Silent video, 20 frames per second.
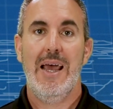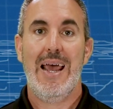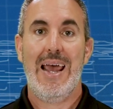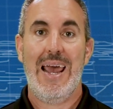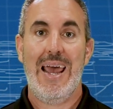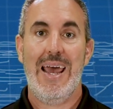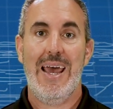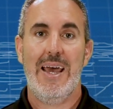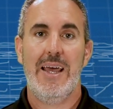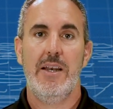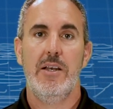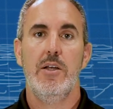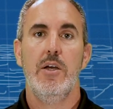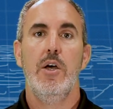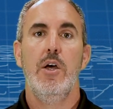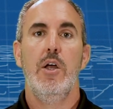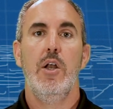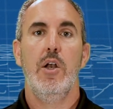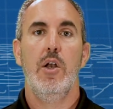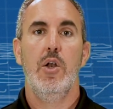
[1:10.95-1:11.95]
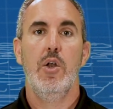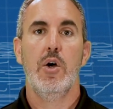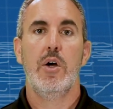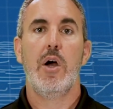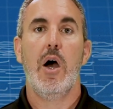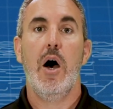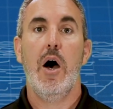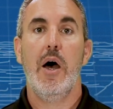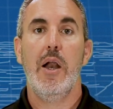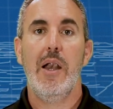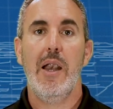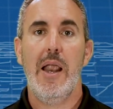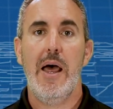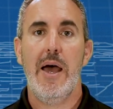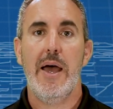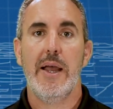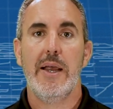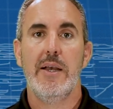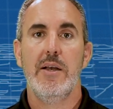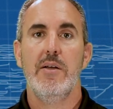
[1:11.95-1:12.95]
and look
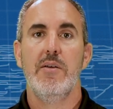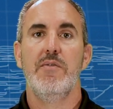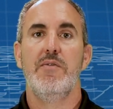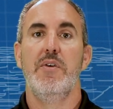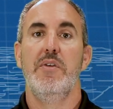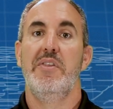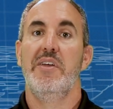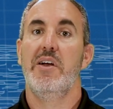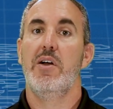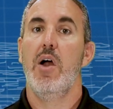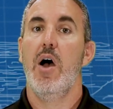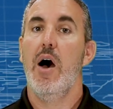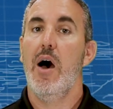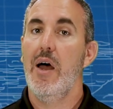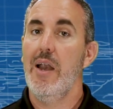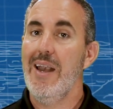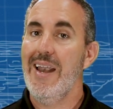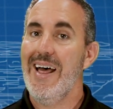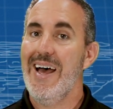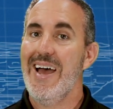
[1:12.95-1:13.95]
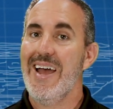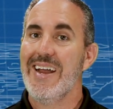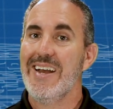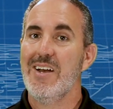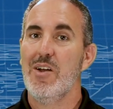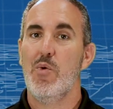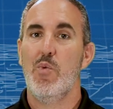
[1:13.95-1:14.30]
online for their online